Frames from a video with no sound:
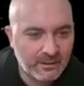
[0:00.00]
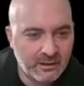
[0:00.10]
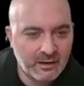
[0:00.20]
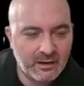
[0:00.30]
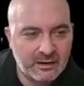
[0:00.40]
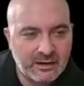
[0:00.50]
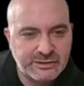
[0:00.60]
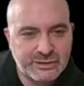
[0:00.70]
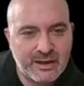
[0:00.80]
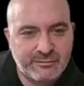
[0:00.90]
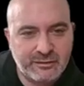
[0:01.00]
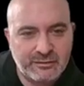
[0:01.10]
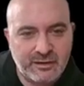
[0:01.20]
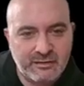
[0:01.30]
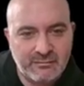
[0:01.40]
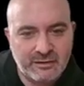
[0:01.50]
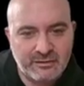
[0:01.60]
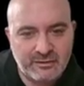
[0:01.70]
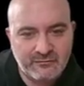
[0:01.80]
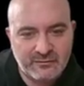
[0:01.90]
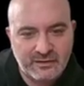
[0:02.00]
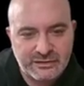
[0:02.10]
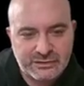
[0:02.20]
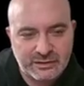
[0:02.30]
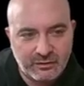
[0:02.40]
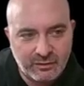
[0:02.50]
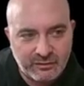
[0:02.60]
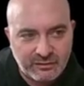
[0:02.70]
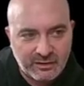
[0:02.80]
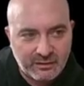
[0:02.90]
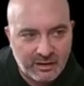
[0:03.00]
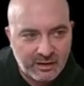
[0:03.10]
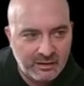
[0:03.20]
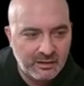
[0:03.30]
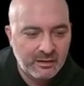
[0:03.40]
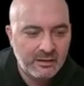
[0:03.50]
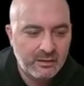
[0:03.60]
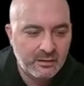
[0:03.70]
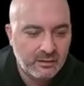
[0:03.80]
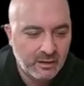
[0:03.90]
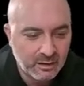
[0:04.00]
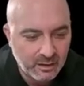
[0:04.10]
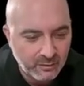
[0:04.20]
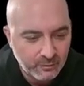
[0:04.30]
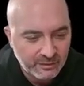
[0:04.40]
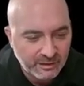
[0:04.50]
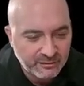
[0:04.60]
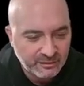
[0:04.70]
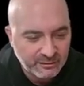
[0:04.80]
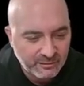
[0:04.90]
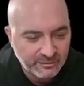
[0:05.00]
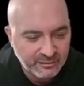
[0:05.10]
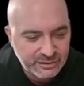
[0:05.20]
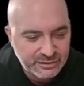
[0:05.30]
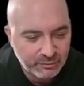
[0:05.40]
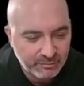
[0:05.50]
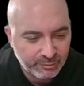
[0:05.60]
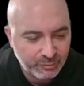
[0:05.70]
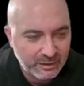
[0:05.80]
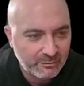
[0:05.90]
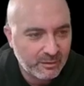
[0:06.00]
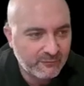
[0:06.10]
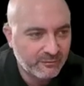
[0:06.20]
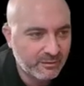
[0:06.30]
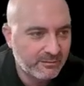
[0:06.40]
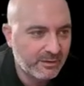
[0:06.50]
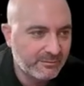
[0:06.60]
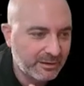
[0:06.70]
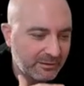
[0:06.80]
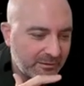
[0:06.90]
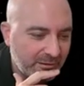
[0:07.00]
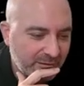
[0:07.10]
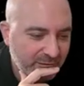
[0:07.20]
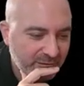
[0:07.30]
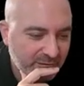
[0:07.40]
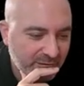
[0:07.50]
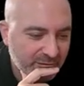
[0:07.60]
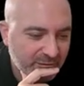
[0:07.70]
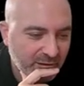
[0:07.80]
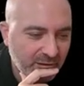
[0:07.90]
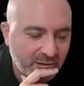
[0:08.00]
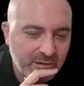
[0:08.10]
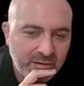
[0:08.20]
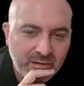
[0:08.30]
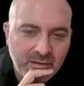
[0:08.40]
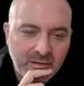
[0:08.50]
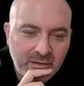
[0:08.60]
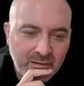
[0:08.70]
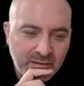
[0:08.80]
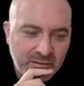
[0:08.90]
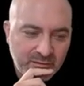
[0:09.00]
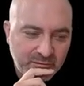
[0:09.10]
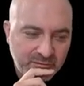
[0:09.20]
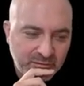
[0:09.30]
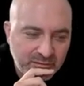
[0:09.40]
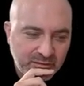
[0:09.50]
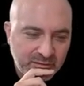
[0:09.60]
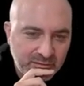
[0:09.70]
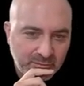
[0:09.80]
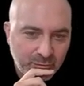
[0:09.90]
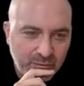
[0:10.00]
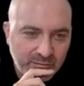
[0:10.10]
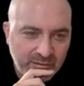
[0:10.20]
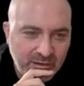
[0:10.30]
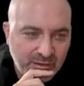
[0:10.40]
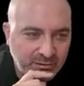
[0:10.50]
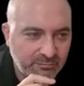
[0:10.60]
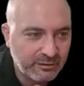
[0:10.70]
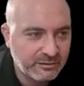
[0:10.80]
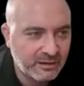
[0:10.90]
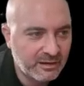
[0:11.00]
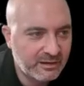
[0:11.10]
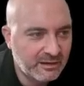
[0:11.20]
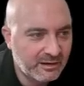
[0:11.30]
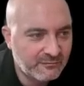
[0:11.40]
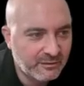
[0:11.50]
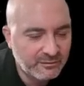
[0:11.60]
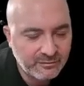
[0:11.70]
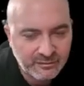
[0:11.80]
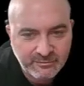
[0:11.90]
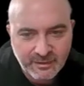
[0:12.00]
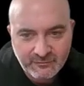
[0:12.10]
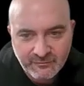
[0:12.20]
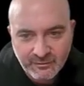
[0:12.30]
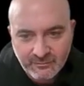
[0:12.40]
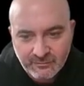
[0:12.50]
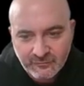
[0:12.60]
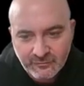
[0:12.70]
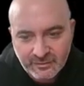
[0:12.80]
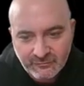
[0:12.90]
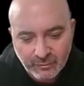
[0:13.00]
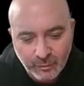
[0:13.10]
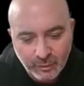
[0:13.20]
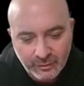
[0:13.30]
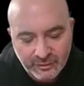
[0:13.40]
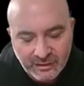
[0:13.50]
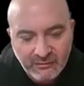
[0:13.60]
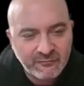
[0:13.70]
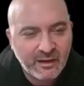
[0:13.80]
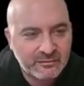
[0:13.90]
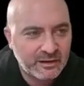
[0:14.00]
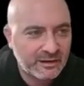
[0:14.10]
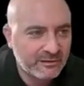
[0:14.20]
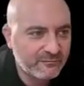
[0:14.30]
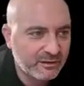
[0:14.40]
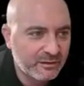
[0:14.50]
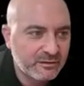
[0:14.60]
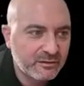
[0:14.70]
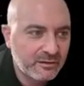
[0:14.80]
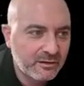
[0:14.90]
Kind of drops his hand, makes the invitation, closes that line. With that 6 opposition, worked pretty well for him. I mean, that's solid. Just kind of more of the awesomeness that I've grown to expect from Veroli and that fast hand of his.